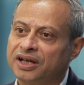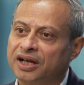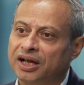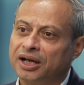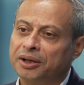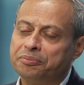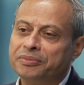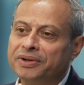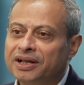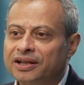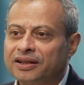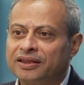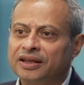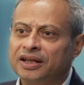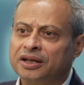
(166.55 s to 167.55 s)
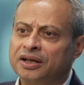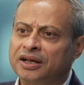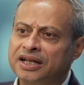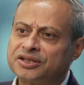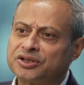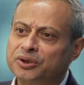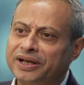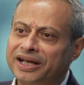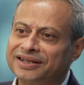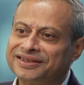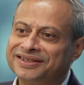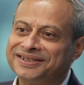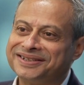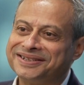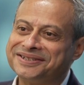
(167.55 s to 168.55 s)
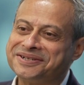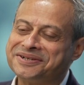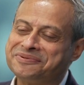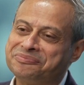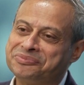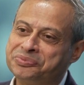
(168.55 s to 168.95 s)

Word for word: Um, Let's look at the